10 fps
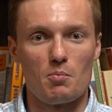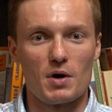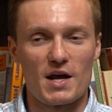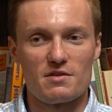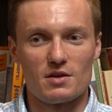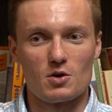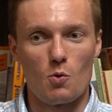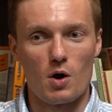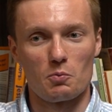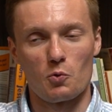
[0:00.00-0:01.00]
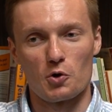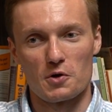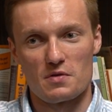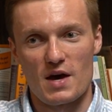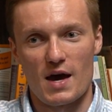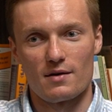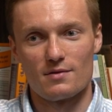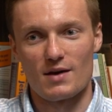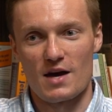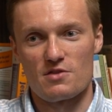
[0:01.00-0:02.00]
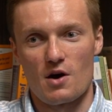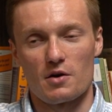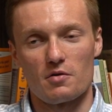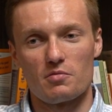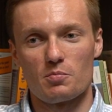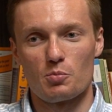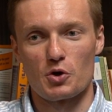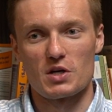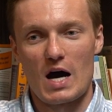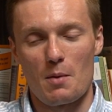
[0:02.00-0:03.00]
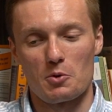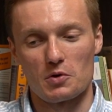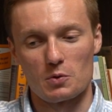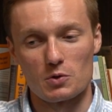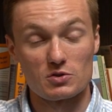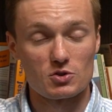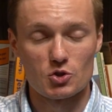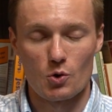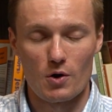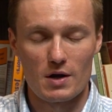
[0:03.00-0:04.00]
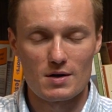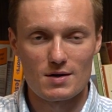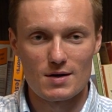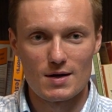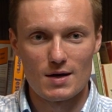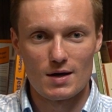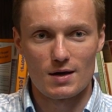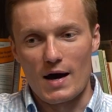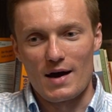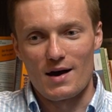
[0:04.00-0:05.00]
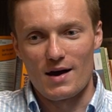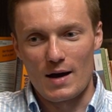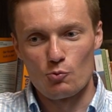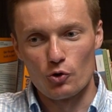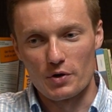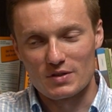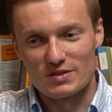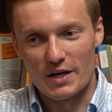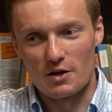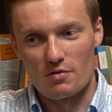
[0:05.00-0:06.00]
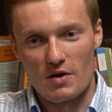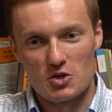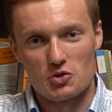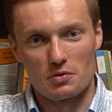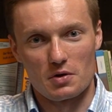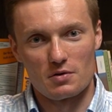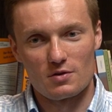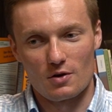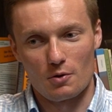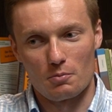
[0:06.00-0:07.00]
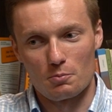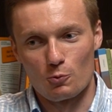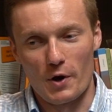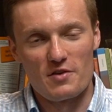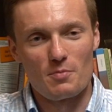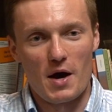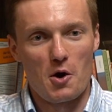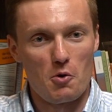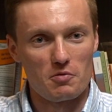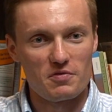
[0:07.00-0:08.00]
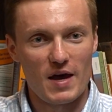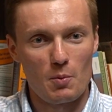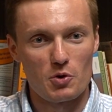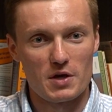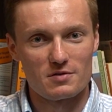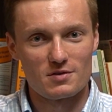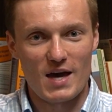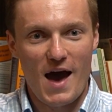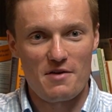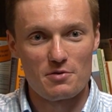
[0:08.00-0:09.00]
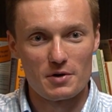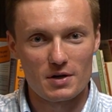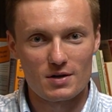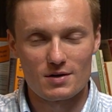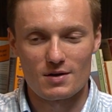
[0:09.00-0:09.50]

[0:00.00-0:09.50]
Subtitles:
But I think the one word that I thought of pretty commonly was joy. I'm really excited eventually to raise my own family as Catholic.